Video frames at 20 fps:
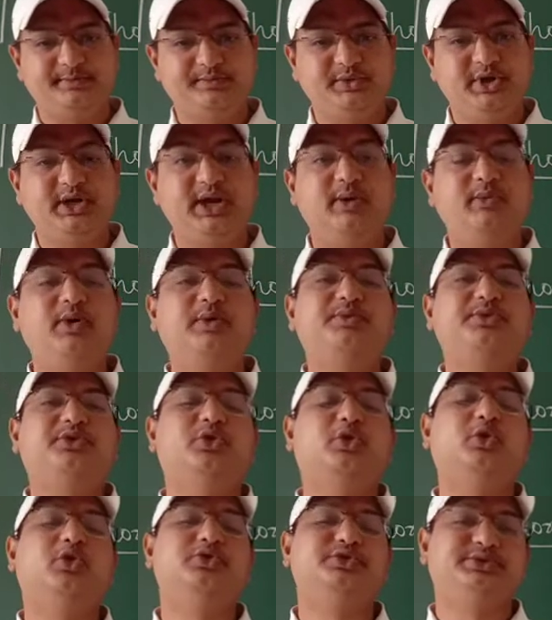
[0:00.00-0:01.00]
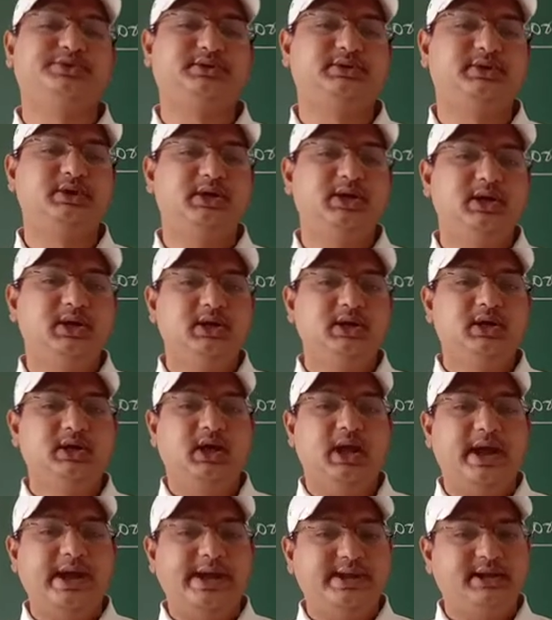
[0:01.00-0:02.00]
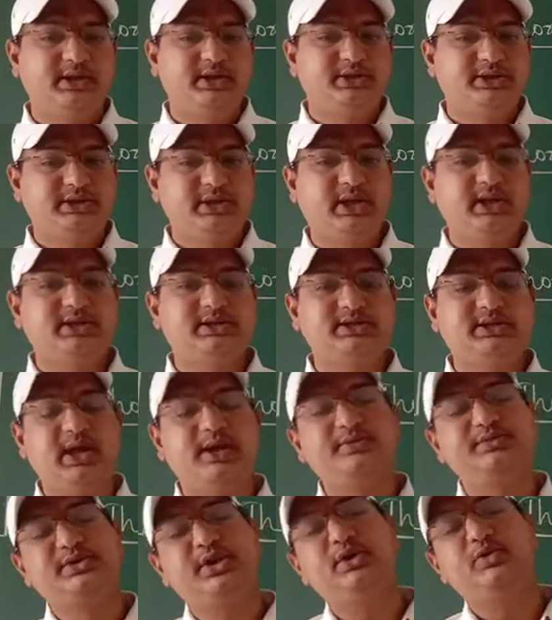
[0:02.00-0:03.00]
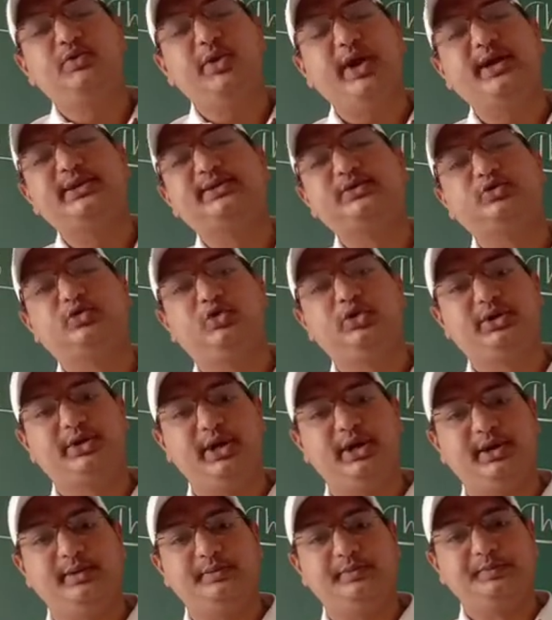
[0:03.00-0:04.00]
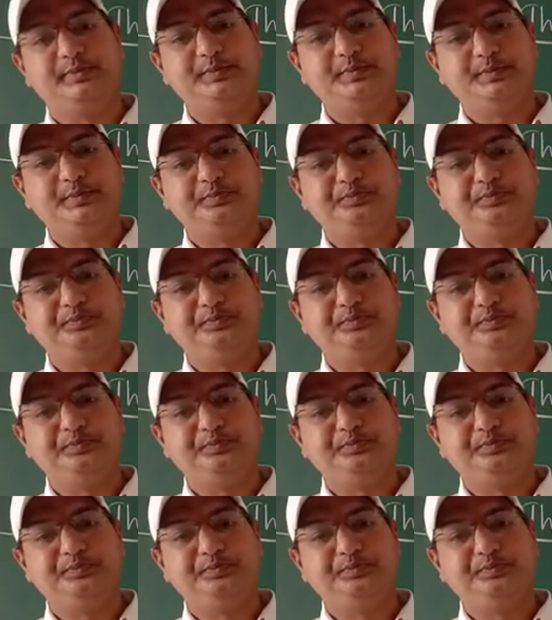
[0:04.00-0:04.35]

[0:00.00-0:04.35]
They develop thorns and thick stems and wax-coated